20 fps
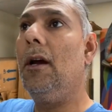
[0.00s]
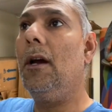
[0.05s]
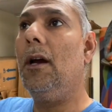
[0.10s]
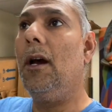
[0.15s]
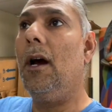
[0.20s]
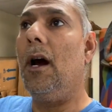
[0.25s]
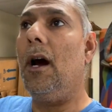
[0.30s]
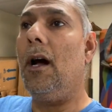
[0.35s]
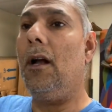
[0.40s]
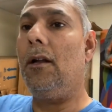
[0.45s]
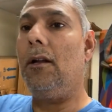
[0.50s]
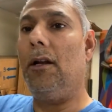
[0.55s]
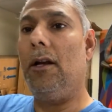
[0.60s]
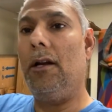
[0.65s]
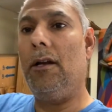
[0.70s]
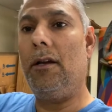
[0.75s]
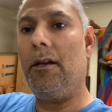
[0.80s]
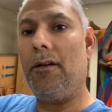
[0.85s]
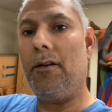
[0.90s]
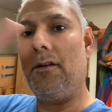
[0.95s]
I'll,
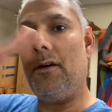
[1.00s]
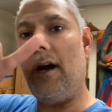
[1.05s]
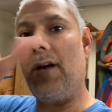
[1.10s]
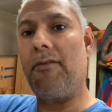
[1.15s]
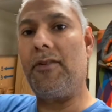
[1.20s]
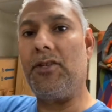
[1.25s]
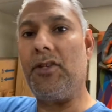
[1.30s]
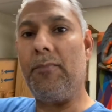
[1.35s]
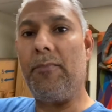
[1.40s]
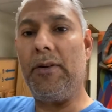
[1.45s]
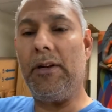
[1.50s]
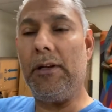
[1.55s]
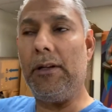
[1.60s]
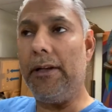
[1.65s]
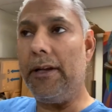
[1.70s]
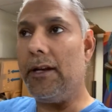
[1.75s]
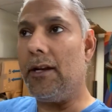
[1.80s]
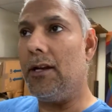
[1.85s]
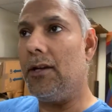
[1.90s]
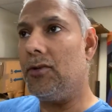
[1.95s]
obviously put a
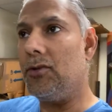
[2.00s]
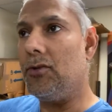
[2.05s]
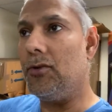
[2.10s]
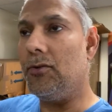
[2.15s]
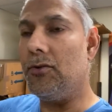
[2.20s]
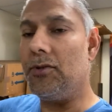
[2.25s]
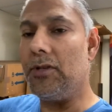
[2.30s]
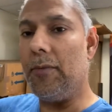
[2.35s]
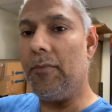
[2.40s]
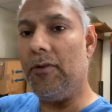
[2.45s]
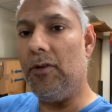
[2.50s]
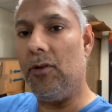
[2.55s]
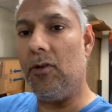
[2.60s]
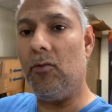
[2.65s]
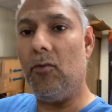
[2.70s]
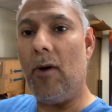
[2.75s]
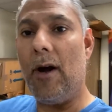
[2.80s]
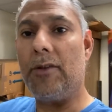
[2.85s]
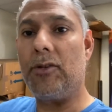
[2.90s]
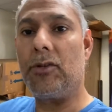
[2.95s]
link to something you can
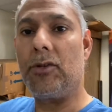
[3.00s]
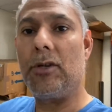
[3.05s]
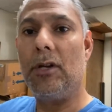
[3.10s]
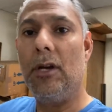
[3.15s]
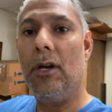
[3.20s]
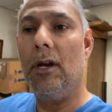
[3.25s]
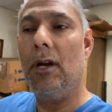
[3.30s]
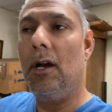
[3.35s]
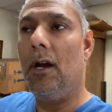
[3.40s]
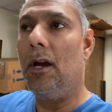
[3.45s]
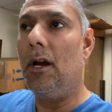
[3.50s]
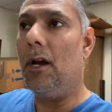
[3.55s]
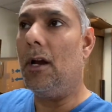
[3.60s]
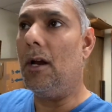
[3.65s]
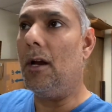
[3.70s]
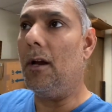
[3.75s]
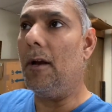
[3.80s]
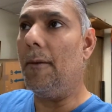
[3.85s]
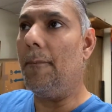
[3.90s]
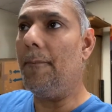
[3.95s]
watch
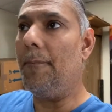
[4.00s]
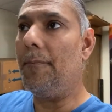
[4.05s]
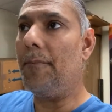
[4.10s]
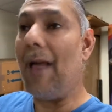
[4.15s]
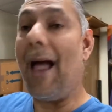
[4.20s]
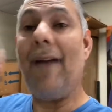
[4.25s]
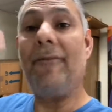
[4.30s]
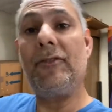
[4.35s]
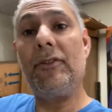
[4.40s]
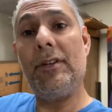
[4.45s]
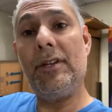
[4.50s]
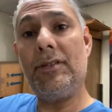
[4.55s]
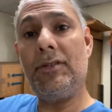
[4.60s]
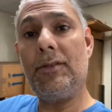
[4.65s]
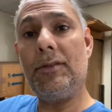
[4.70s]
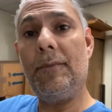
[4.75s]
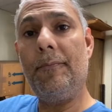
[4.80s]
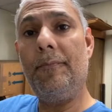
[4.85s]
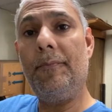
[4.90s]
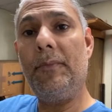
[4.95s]
after this.
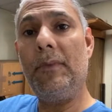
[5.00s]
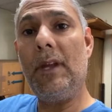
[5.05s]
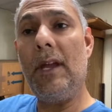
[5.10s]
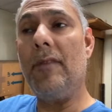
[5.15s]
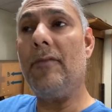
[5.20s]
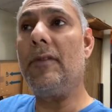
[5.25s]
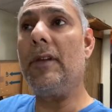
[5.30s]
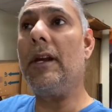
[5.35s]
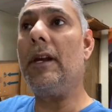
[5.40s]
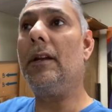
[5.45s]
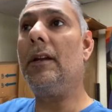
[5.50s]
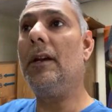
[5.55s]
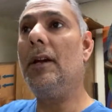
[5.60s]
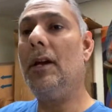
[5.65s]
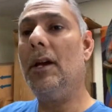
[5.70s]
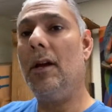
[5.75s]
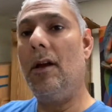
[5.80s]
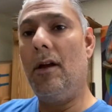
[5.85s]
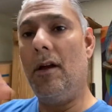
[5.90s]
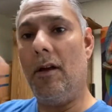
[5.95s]
And then
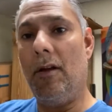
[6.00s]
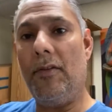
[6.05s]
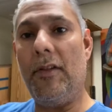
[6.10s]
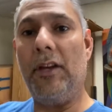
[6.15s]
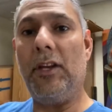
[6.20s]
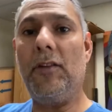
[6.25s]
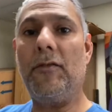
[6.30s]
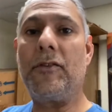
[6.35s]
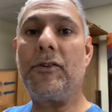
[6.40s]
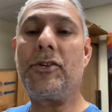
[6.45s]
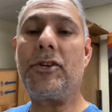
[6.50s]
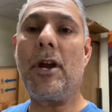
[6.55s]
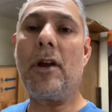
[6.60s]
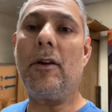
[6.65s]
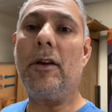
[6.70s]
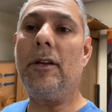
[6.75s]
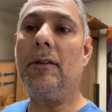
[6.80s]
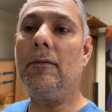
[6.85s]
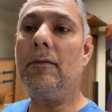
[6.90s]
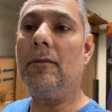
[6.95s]
thank you for
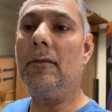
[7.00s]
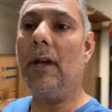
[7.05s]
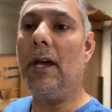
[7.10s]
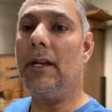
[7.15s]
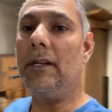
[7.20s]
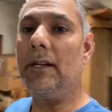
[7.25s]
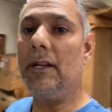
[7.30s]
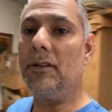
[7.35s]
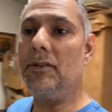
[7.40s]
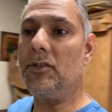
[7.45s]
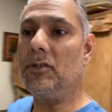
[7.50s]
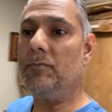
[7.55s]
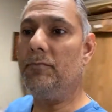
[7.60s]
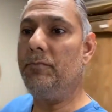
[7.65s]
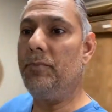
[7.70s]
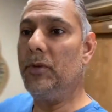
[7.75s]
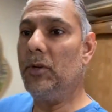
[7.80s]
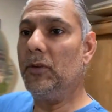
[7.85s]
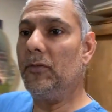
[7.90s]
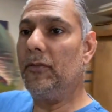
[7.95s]
sharing and getting this
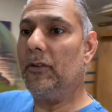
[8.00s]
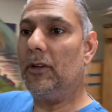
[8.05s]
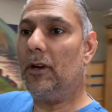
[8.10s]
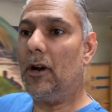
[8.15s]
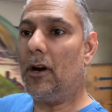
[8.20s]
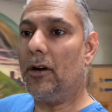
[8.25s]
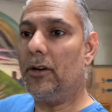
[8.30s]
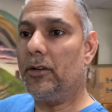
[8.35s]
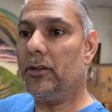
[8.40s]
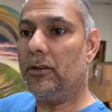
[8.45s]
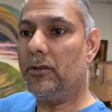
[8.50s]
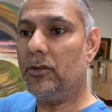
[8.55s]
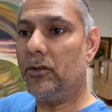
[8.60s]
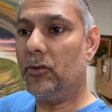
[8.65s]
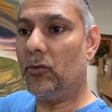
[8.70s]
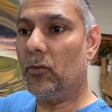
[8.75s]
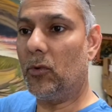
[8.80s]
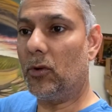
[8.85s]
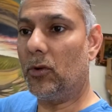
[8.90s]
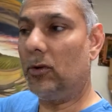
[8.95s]
beautiful art to the
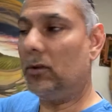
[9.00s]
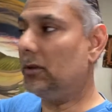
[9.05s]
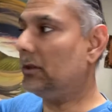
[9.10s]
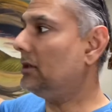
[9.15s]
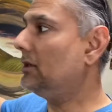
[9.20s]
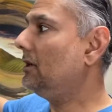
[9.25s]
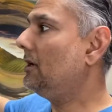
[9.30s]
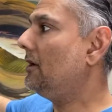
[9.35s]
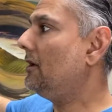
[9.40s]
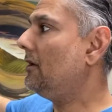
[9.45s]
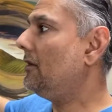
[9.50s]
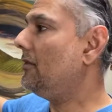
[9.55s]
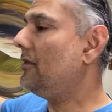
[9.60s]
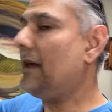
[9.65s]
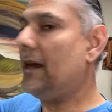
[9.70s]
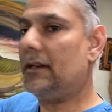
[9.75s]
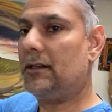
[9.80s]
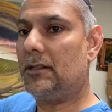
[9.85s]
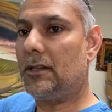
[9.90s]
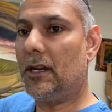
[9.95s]
world
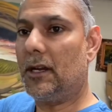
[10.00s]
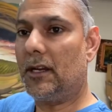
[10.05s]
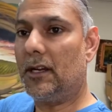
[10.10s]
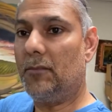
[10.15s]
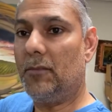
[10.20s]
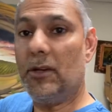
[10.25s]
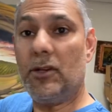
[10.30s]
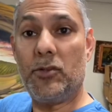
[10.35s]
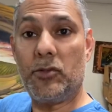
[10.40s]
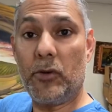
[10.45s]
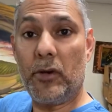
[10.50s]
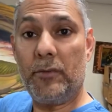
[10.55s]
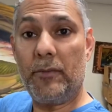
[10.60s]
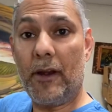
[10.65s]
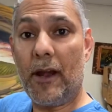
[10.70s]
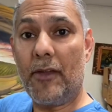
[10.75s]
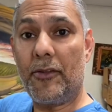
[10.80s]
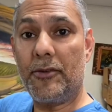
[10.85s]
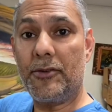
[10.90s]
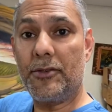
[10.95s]
that can be enjoyed by
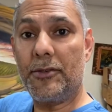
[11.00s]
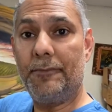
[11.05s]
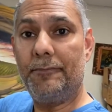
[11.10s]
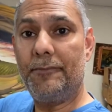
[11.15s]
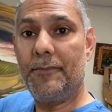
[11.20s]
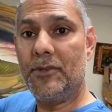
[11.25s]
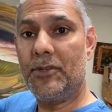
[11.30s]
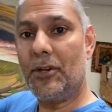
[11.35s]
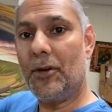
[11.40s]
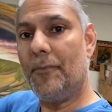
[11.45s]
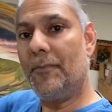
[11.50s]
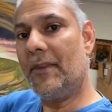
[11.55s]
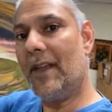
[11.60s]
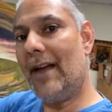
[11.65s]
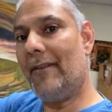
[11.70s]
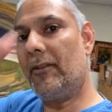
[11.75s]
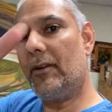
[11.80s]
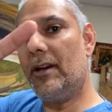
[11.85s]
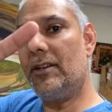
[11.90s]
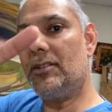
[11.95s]
others. So have
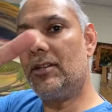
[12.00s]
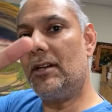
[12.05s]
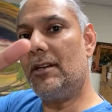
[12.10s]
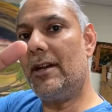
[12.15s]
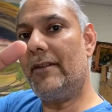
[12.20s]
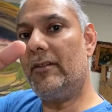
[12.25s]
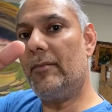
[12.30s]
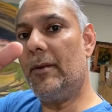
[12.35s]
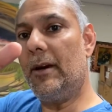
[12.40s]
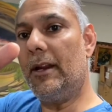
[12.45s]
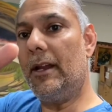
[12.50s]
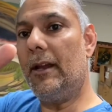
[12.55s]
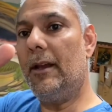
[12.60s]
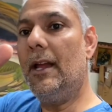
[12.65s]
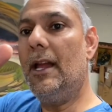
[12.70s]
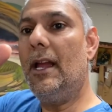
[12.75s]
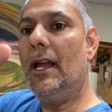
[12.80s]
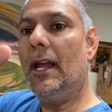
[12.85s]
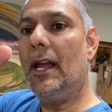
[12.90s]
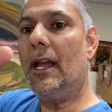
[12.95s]
a great Sunday, everybody,
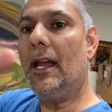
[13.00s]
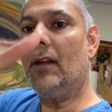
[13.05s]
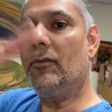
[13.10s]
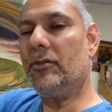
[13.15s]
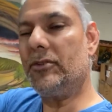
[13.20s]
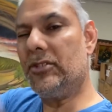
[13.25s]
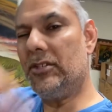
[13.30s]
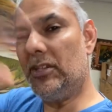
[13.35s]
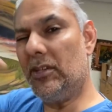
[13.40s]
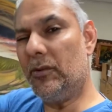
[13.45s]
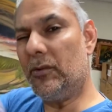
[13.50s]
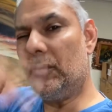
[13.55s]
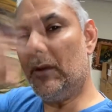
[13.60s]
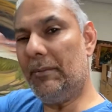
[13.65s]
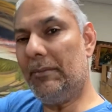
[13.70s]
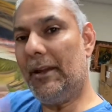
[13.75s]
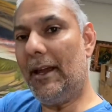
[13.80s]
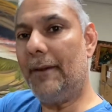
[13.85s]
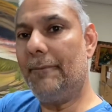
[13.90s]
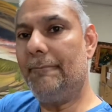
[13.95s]
and we'll see you in replay.